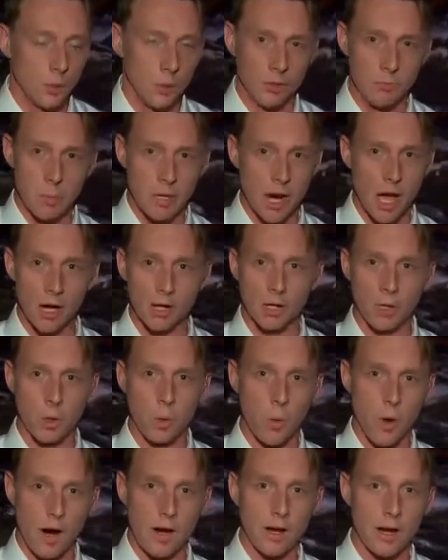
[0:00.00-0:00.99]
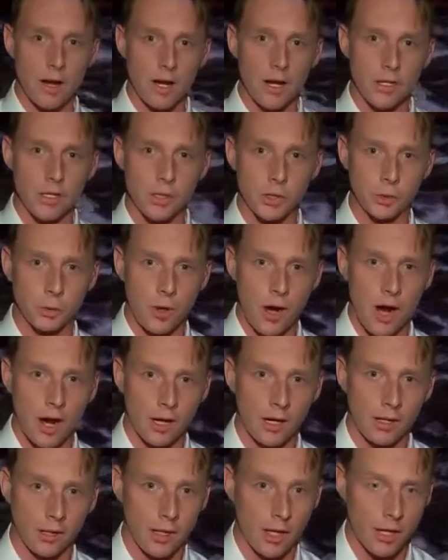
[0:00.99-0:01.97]
We've been on quite a
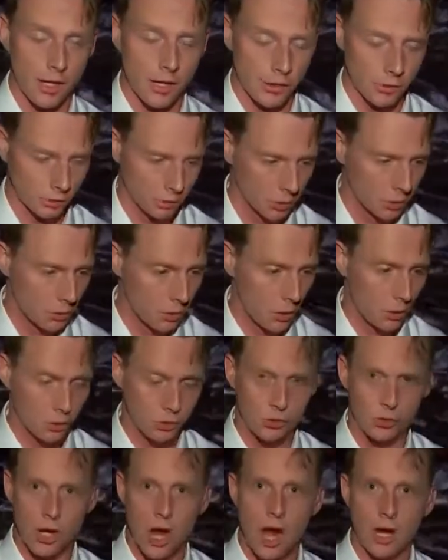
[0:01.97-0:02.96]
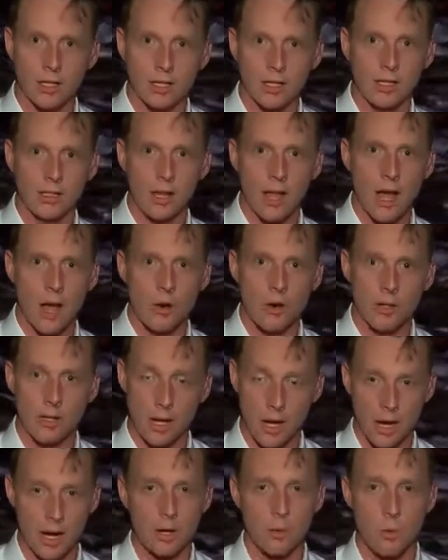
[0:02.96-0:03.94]
trek uh, through Ozaukee
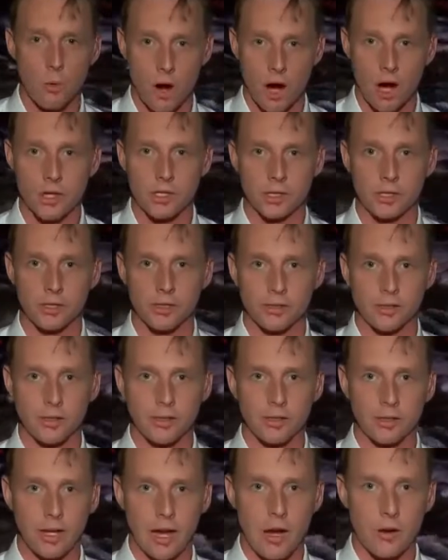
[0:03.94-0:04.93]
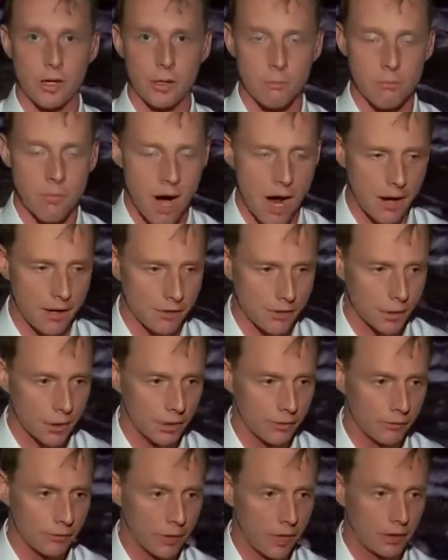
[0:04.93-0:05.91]
County and Washington County
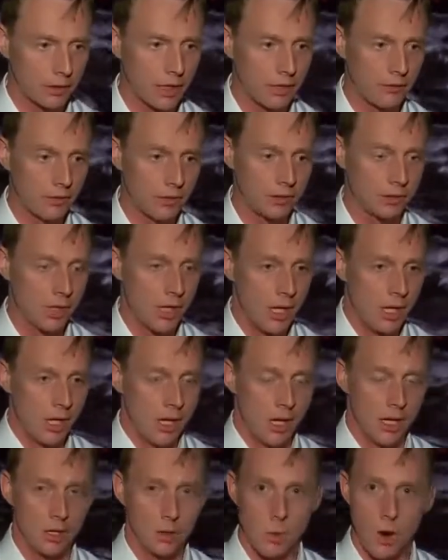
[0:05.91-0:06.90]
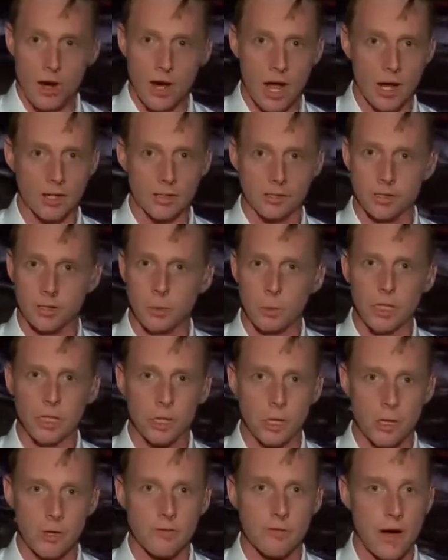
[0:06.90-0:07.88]
monitoring flood levels. And quite honestly, we
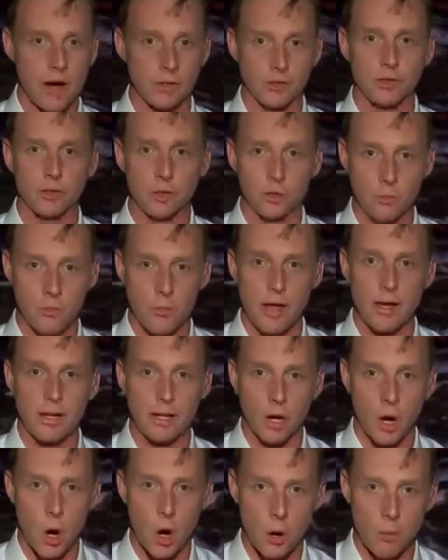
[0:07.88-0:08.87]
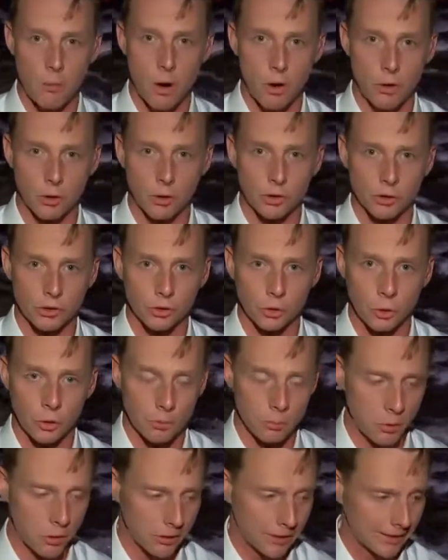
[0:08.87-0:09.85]
couldn't find too many homeowners who
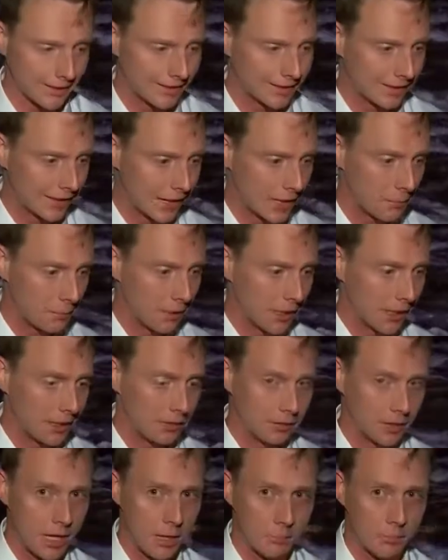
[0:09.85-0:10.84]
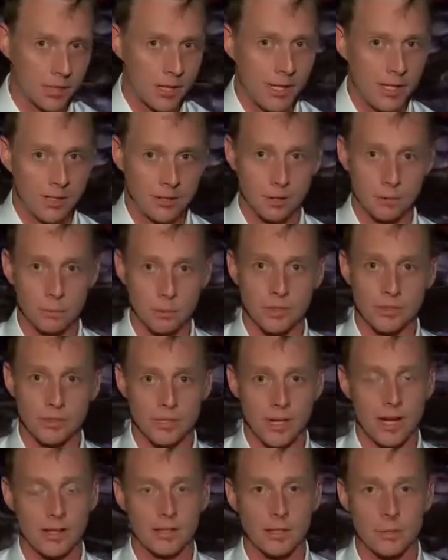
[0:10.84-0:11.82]
were putting sandbags up to
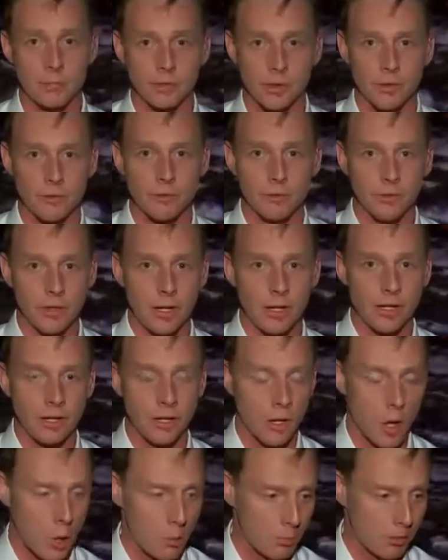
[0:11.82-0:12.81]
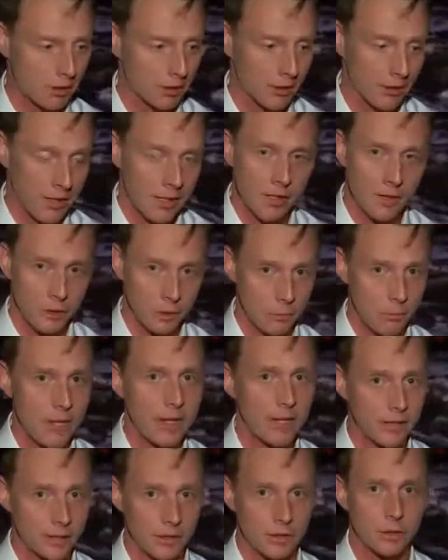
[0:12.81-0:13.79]
protect them from flooding, hoping they'll
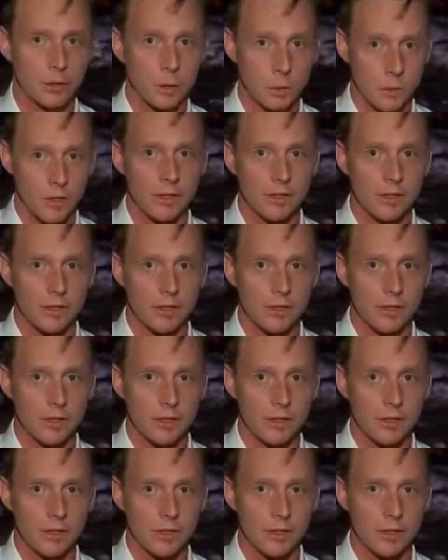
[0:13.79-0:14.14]
make it through